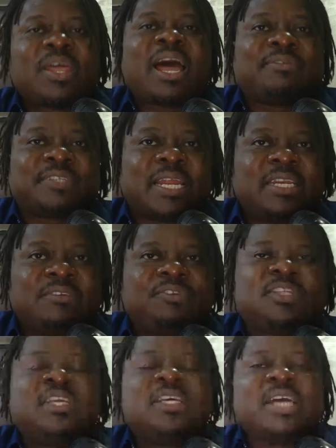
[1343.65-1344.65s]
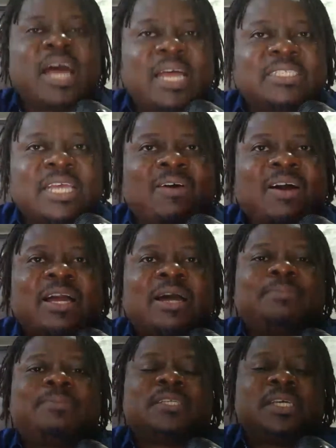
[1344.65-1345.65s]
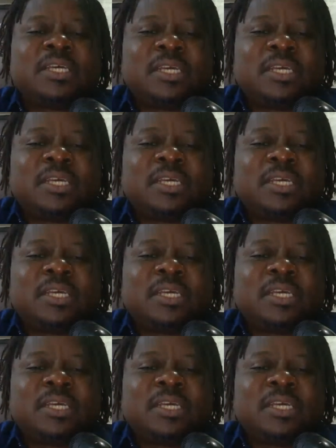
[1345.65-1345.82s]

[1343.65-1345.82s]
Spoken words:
after leaving as our captain.